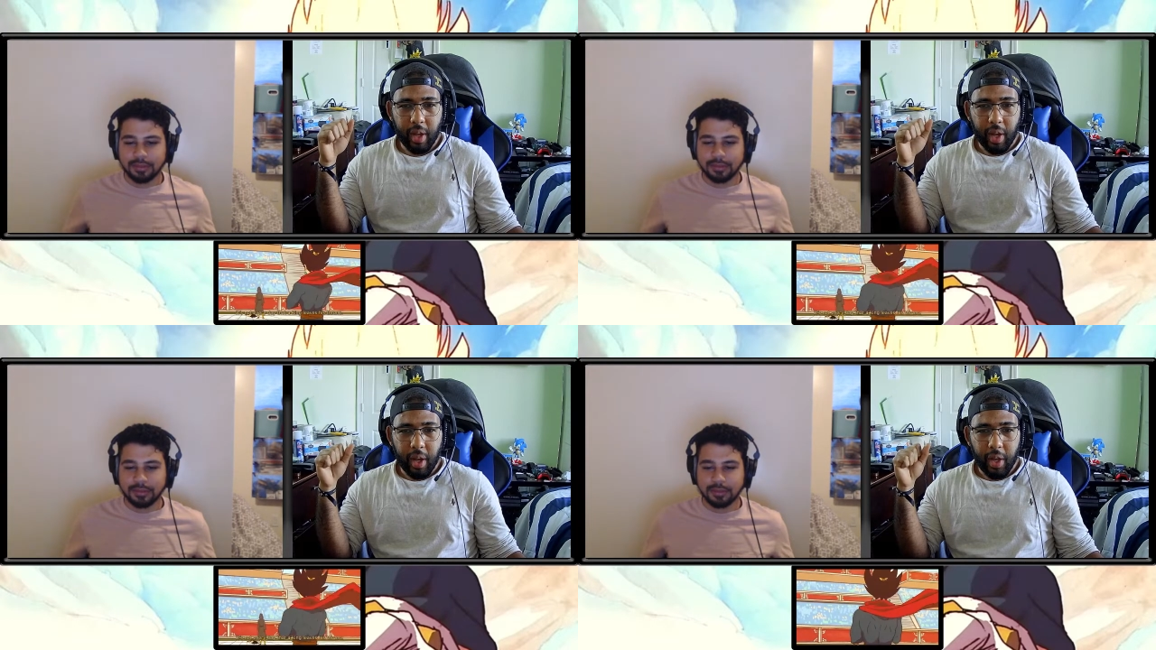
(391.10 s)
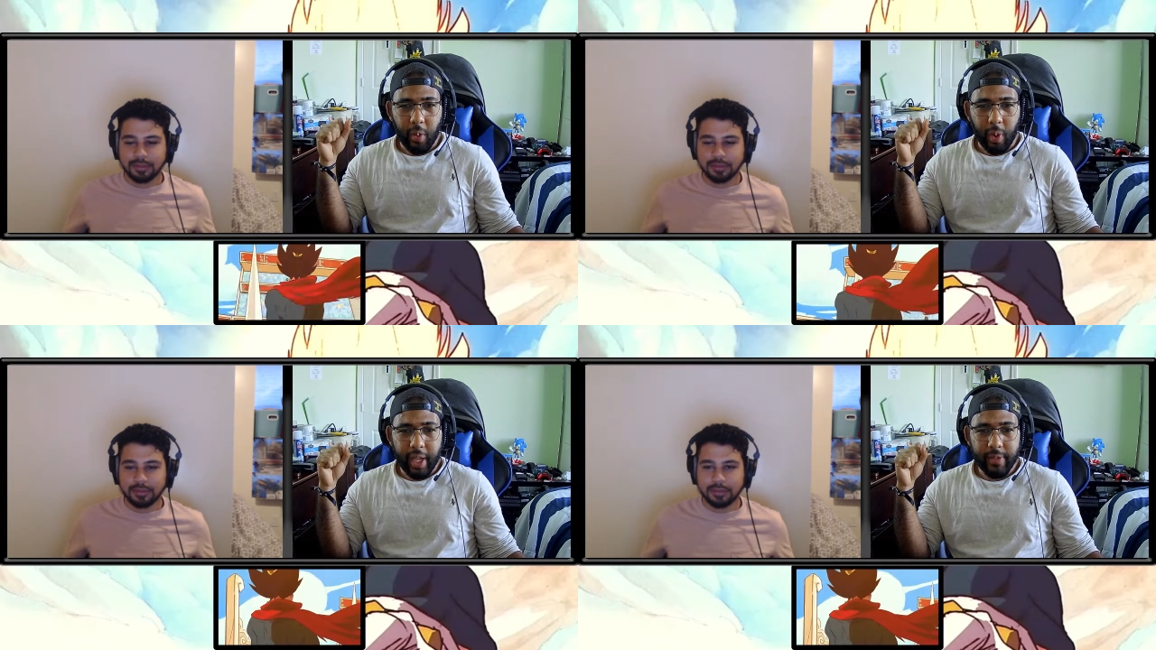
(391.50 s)
Speaker 1: Yo,
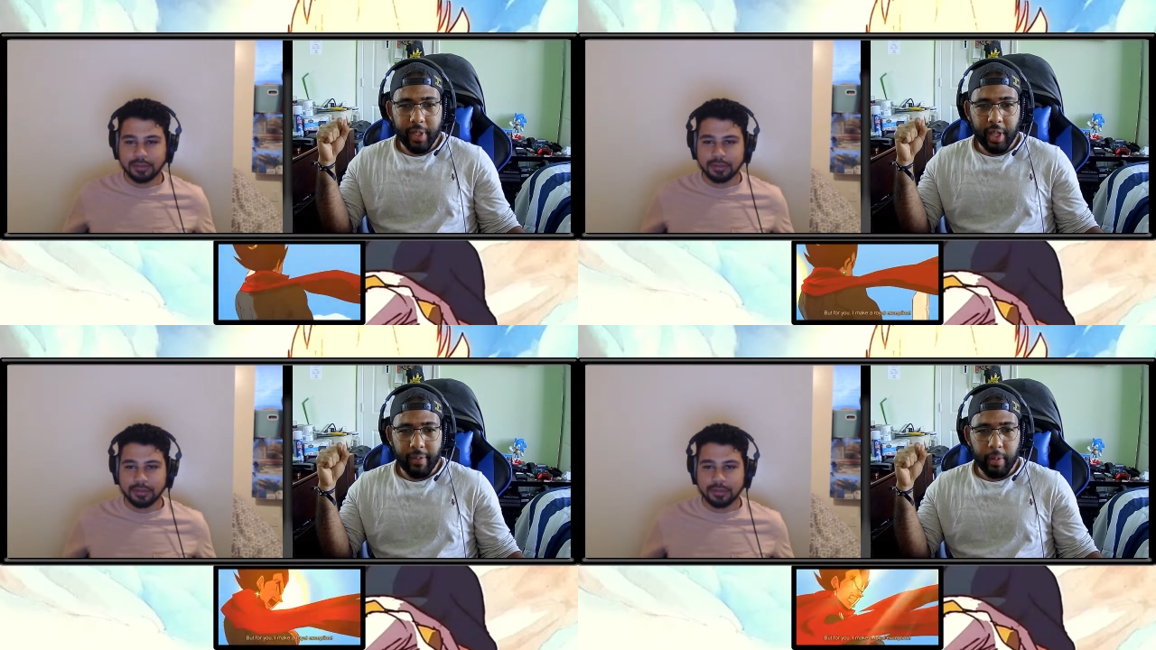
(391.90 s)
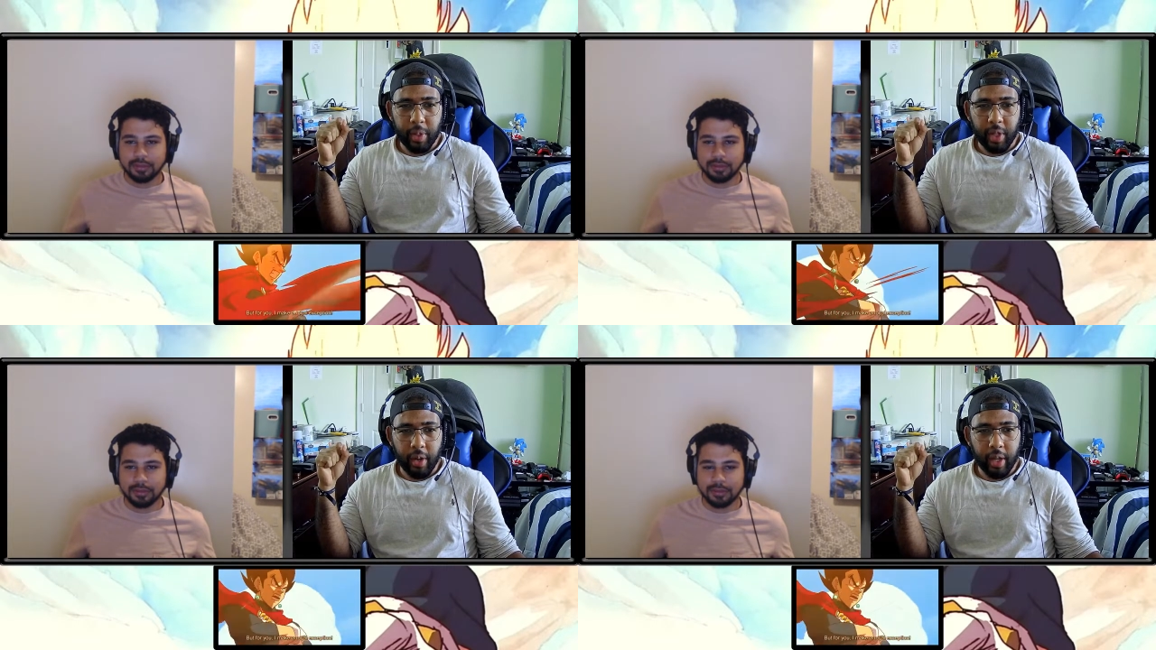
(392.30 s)
why does Vegeta have the
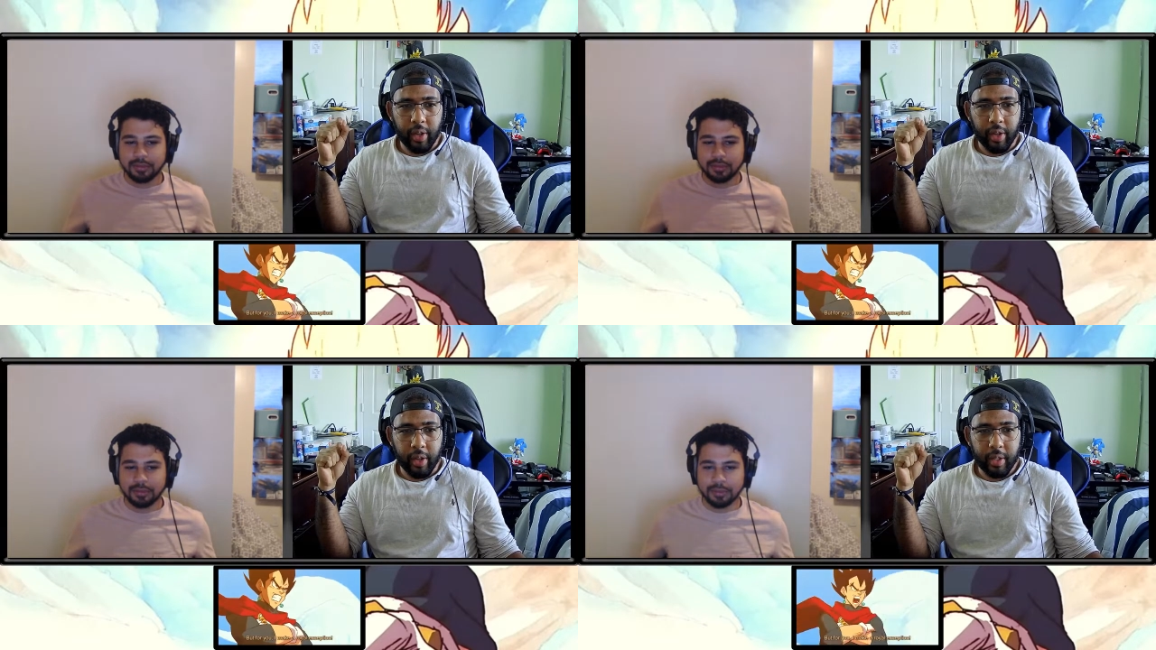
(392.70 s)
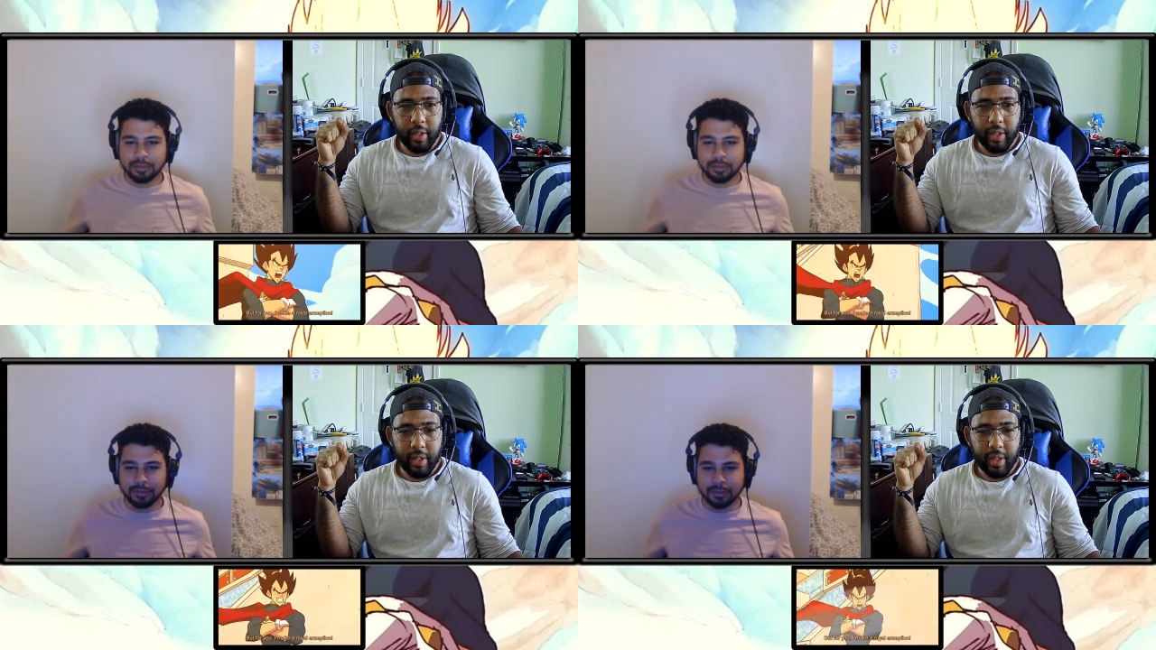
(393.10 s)
Potara earrings?
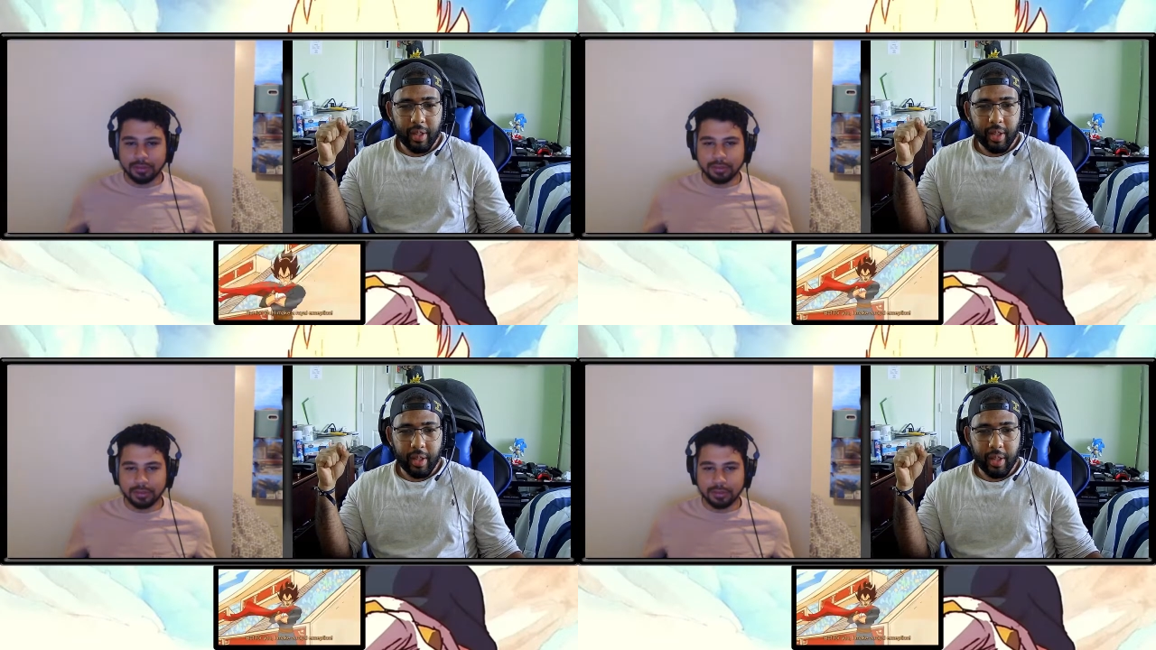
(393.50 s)
Mm.